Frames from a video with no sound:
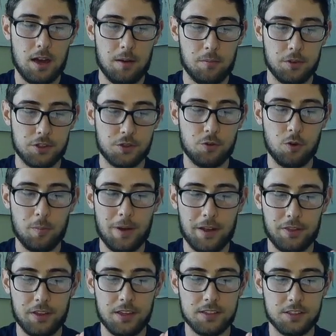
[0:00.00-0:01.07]
What's cool about
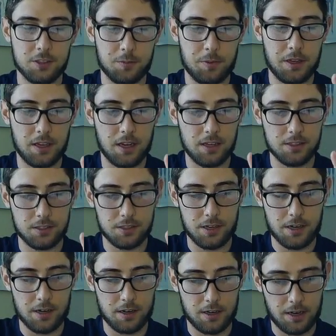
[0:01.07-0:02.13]
these is because
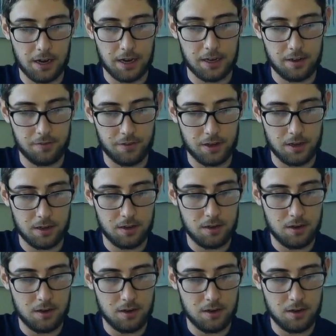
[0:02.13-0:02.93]
they're kind of a